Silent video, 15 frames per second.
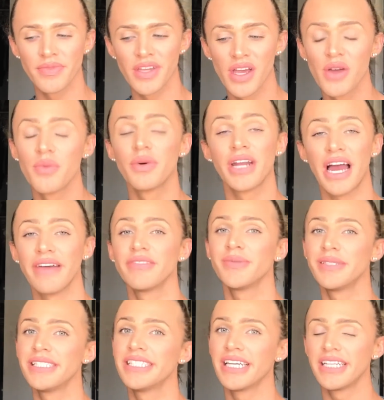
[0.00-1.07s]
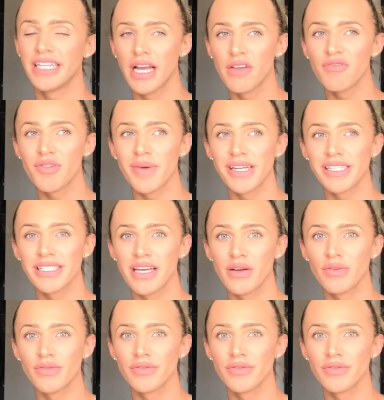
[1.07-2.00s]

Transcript: would have to be standing up for myself.